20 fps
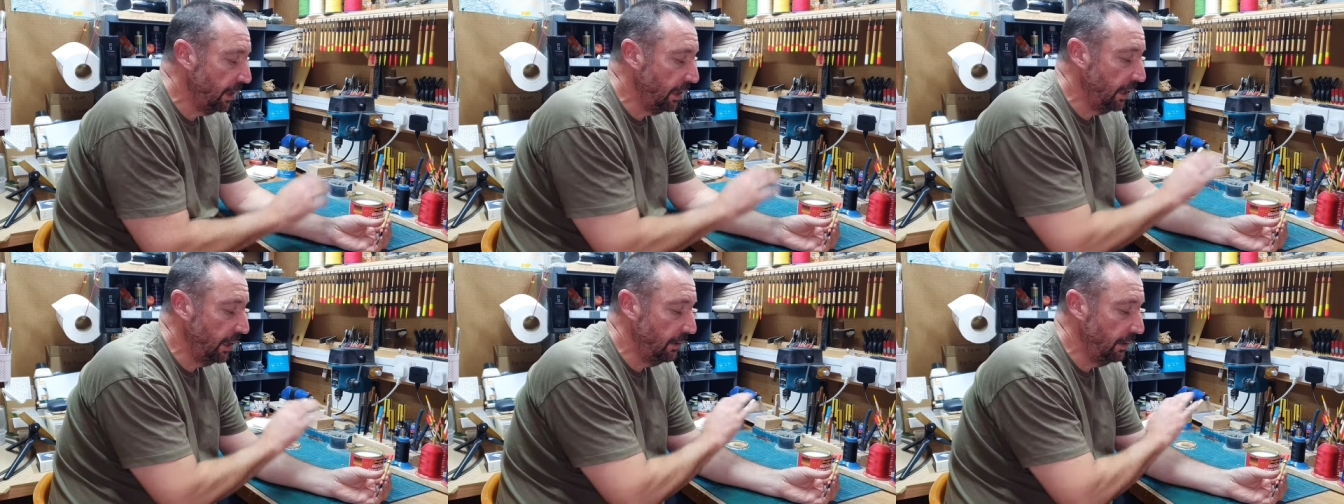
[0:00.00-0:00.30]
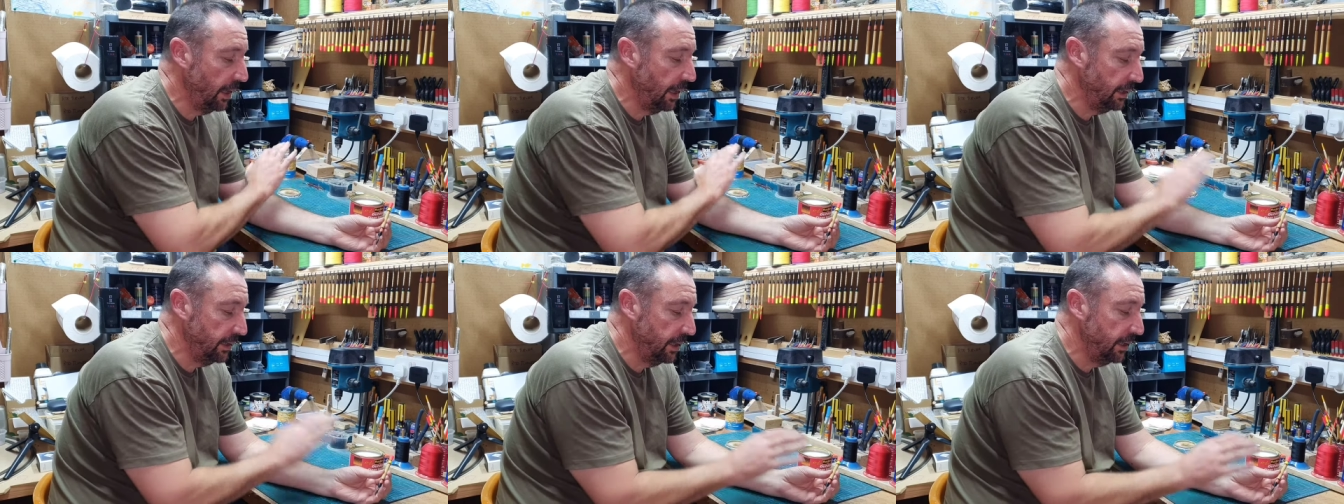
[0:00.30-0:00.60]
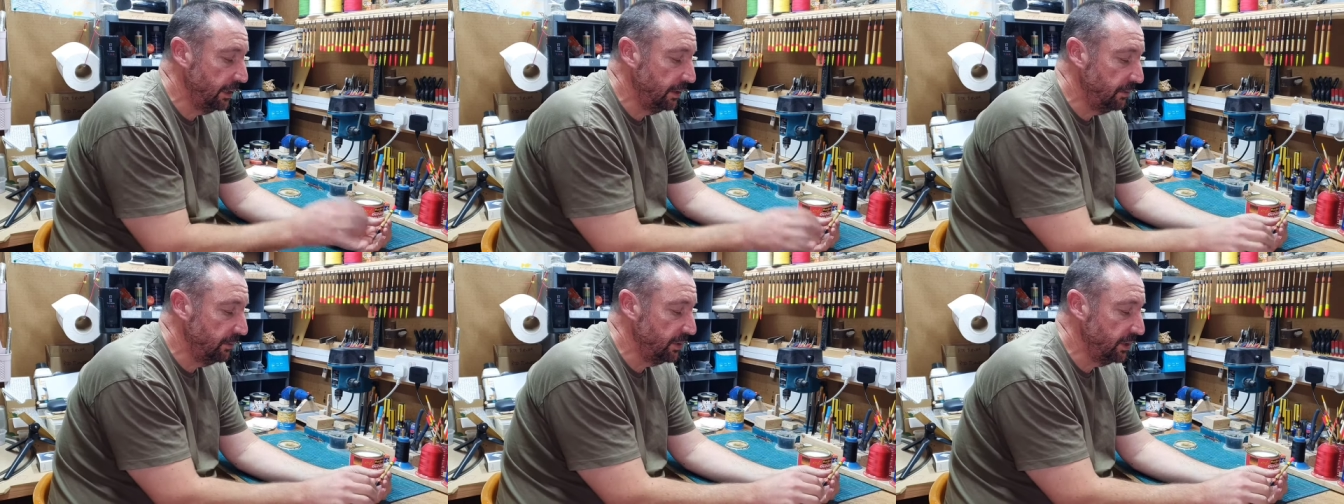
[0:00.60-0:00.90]
Uh, and
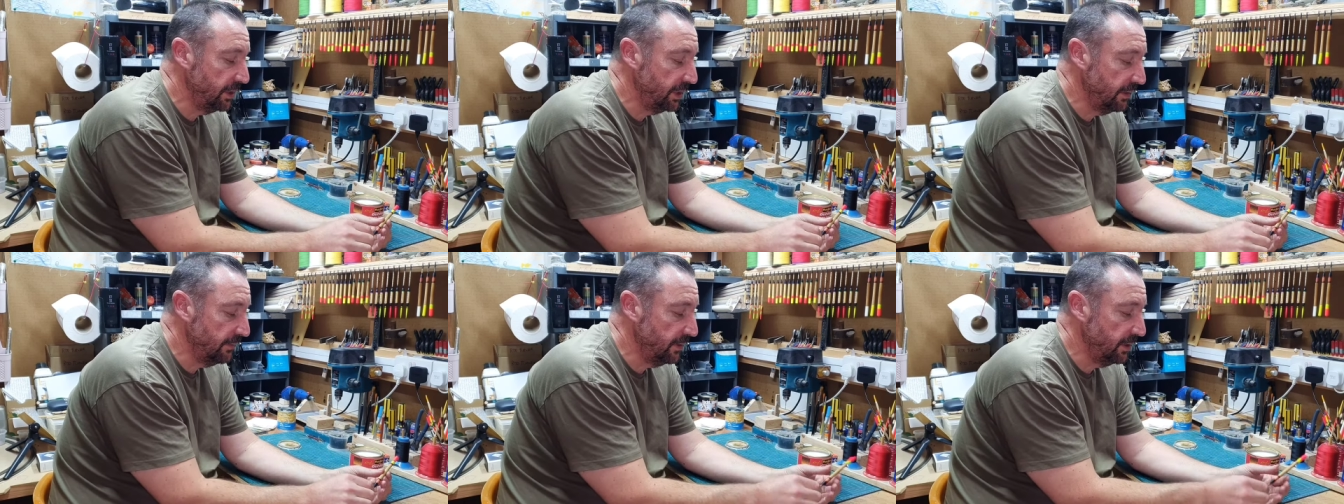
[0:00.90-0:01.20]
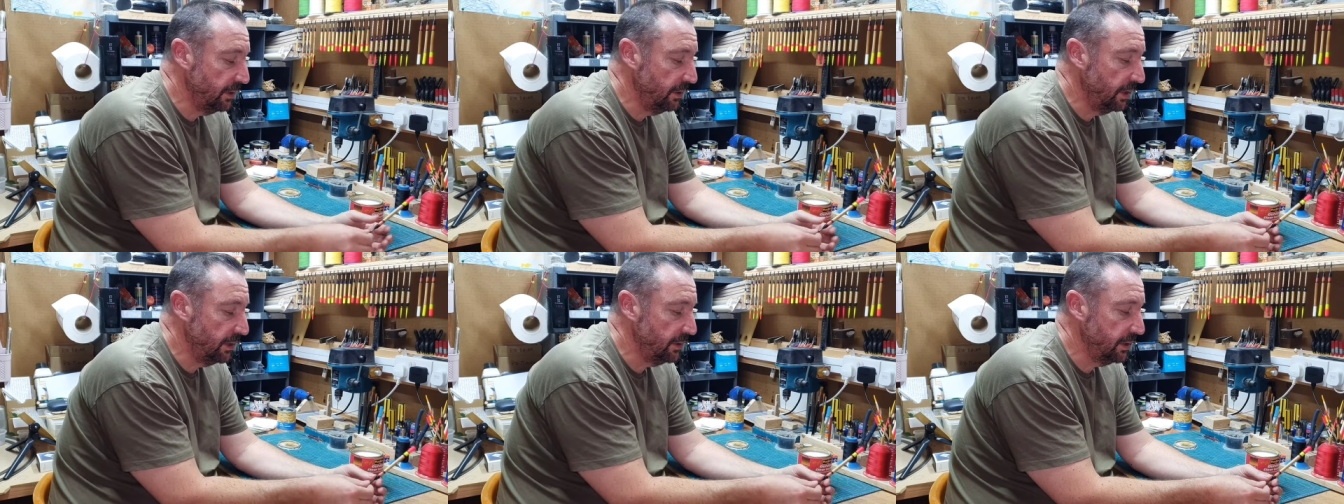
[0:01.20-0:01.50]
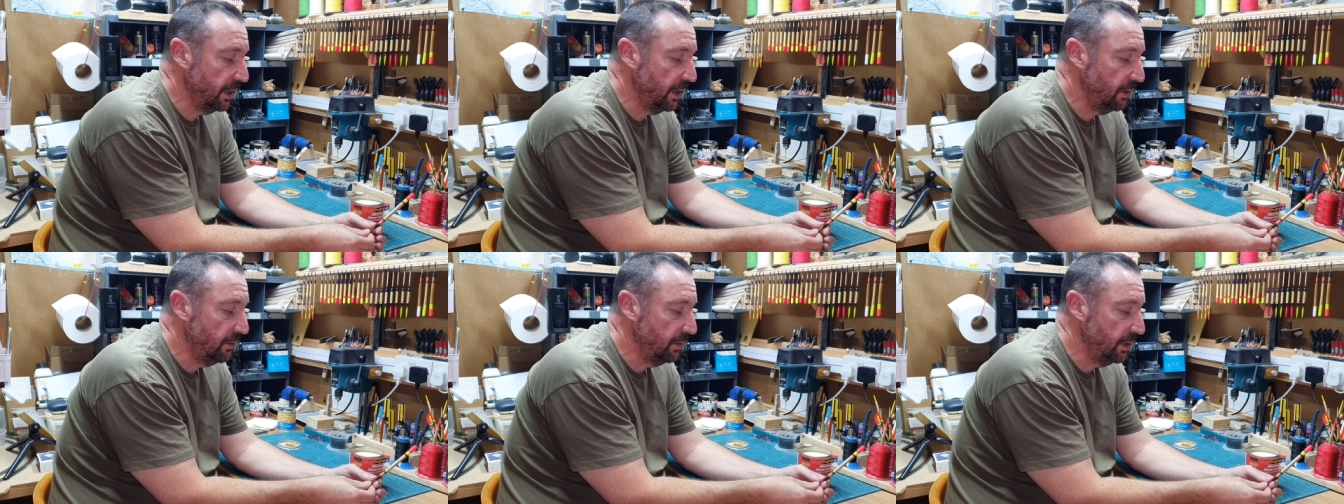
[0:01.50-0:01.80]
then it will just give a nice
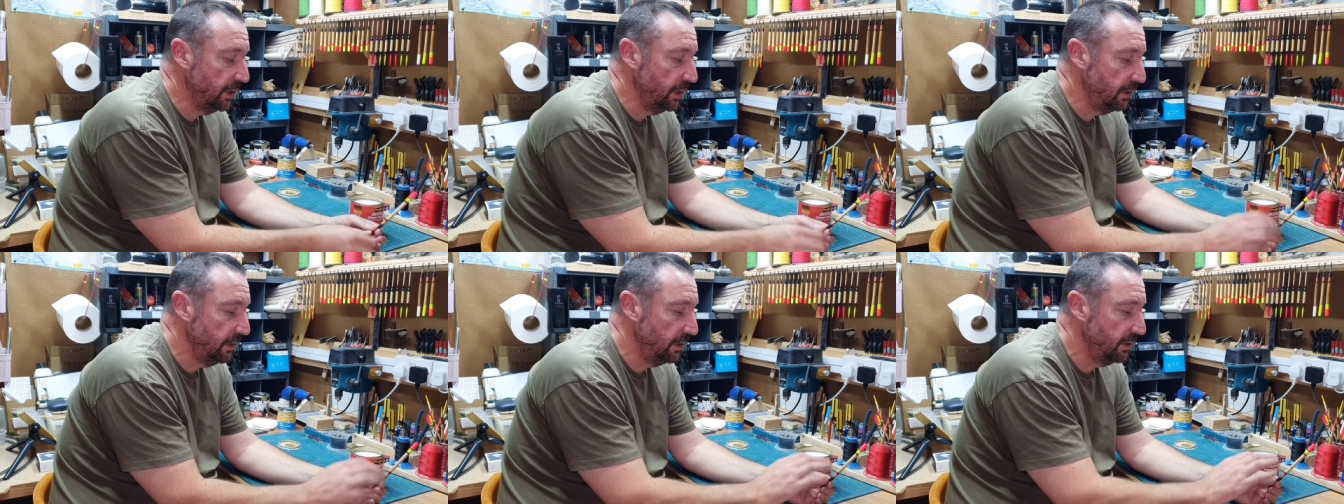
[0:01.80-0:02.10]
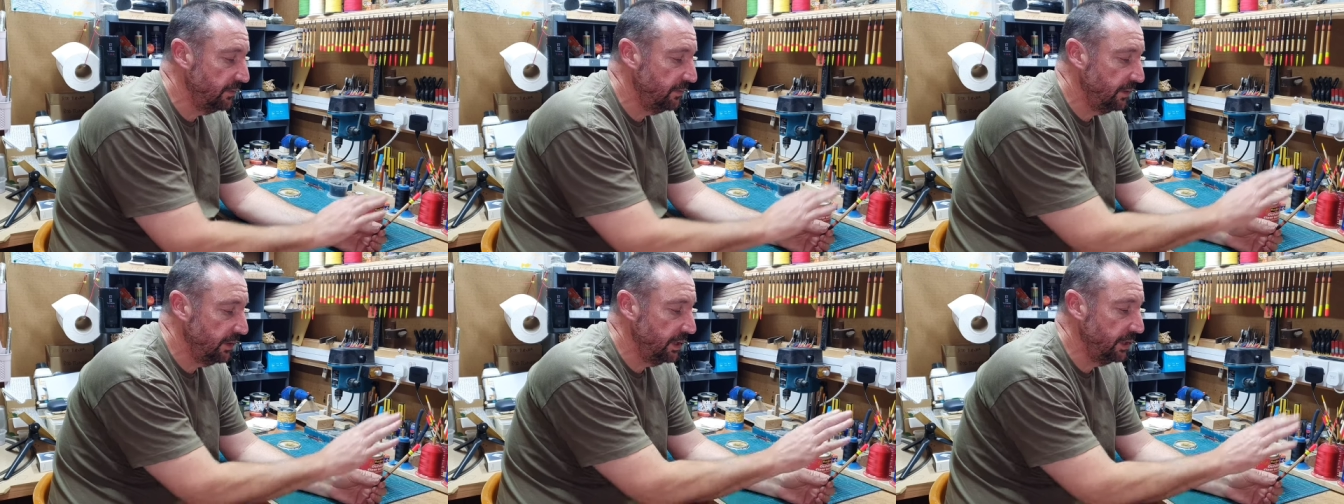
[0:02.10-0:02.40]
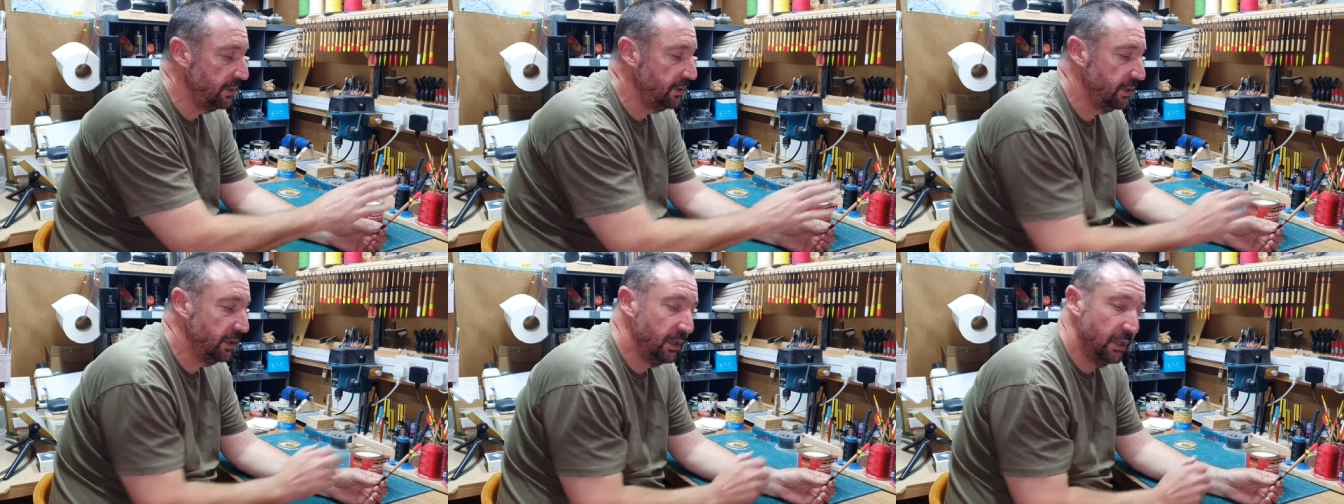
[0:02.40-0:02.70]
coat and a nice
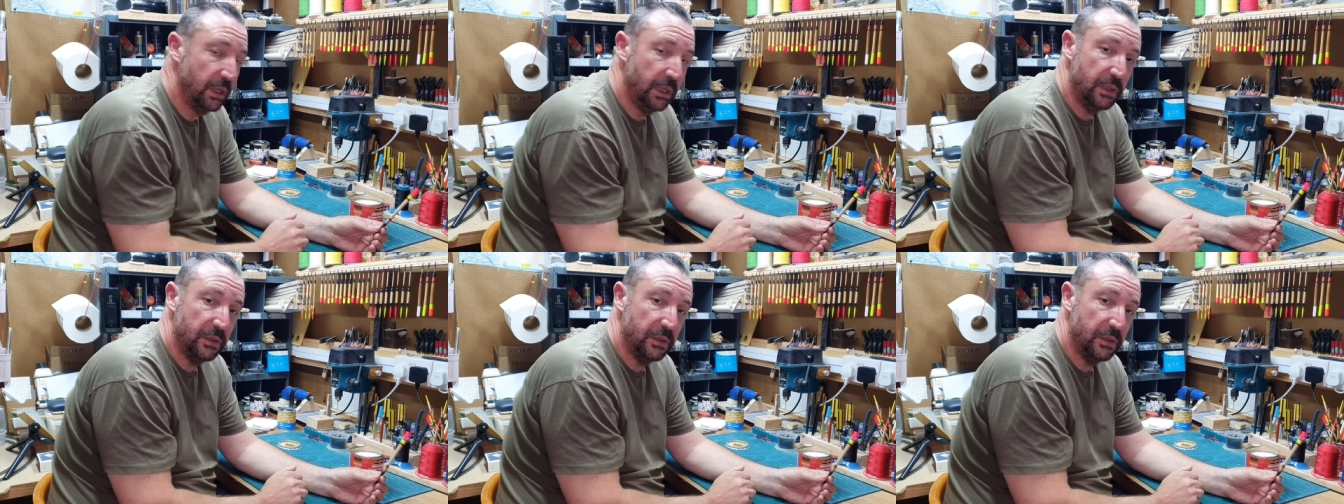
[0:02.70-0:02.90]
finish